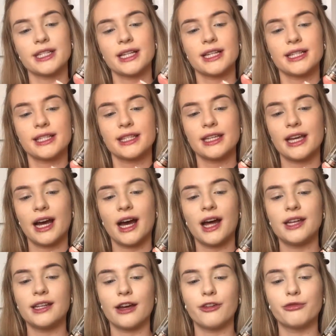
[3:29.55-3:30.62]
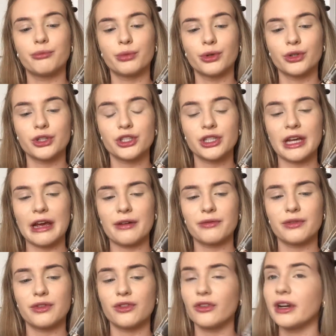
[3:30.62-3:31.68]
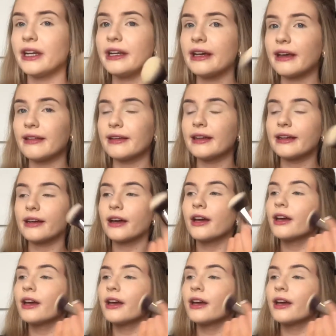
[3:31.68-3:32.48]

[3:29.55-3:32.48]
It's the High Def Brush F3, I think.